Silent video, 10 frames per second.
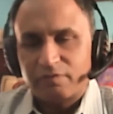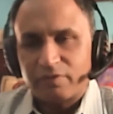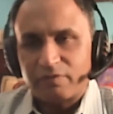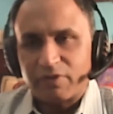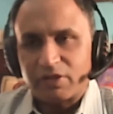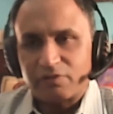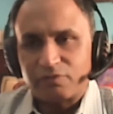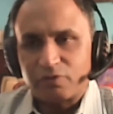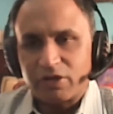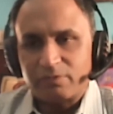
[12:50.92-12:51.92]
whether the
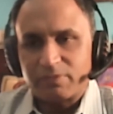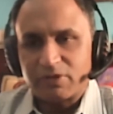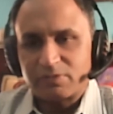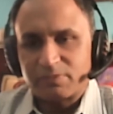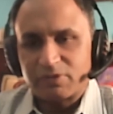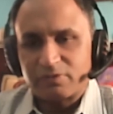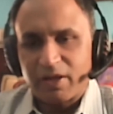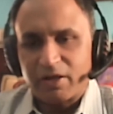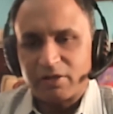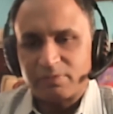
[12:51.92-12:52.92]
14 principles of
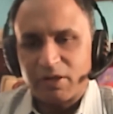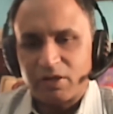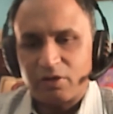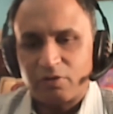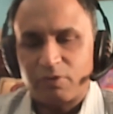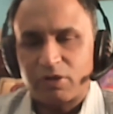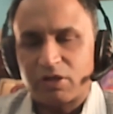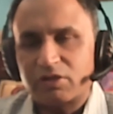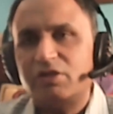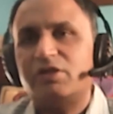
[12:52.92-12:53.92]
management or what
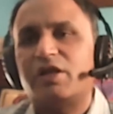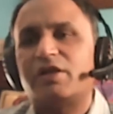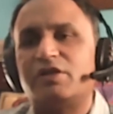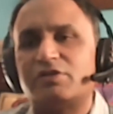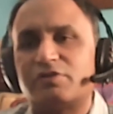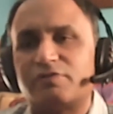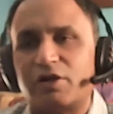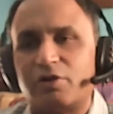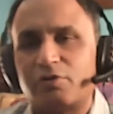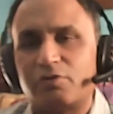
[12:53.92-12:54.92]
are the techniques of
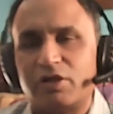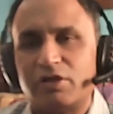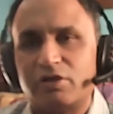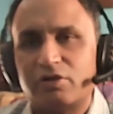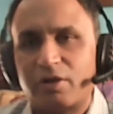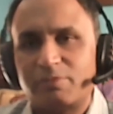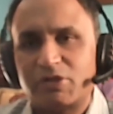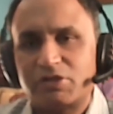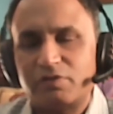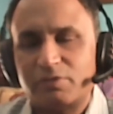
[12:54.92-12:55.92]
controlling. I'm
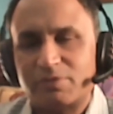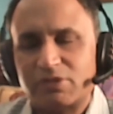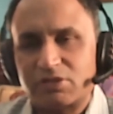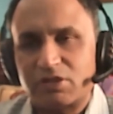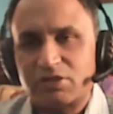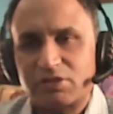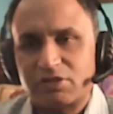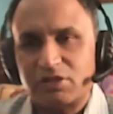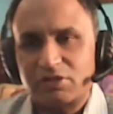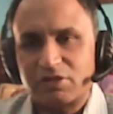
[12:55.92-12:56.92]
just giving you business studies as
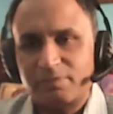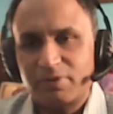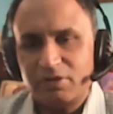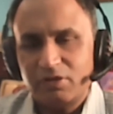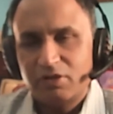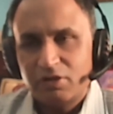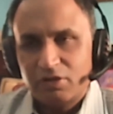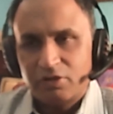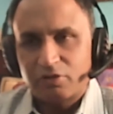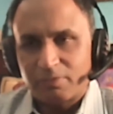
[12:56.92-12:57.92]
an example.
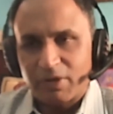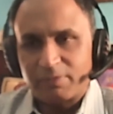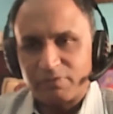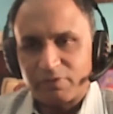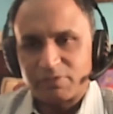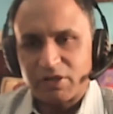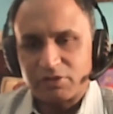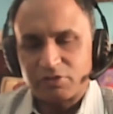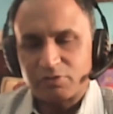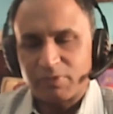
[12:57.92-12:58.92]
You all might be from
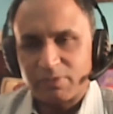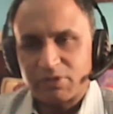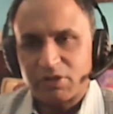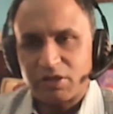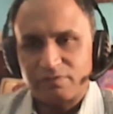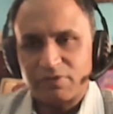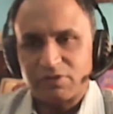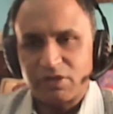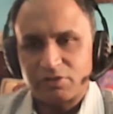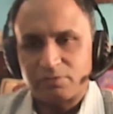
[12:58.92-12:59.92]
science, so you might be studying
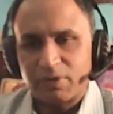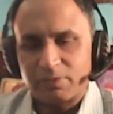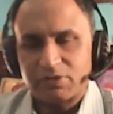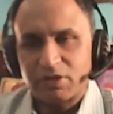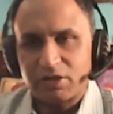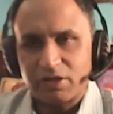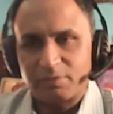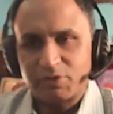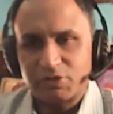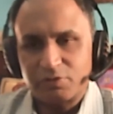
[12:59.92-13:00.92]
physics, you might be studying
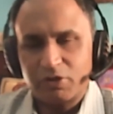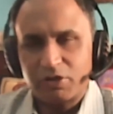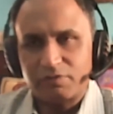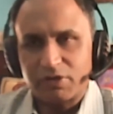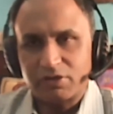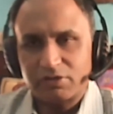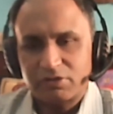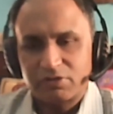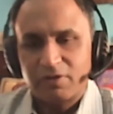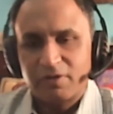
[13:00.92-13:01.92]
chemistry, whatever it
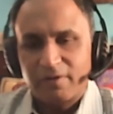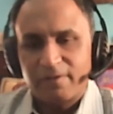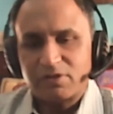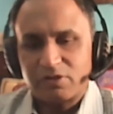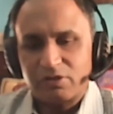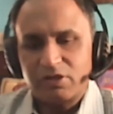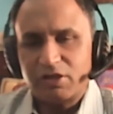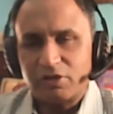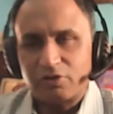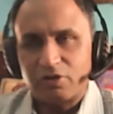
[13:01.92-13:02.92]
is. It's called the
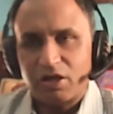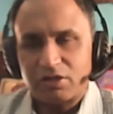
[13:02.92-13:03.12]
recall,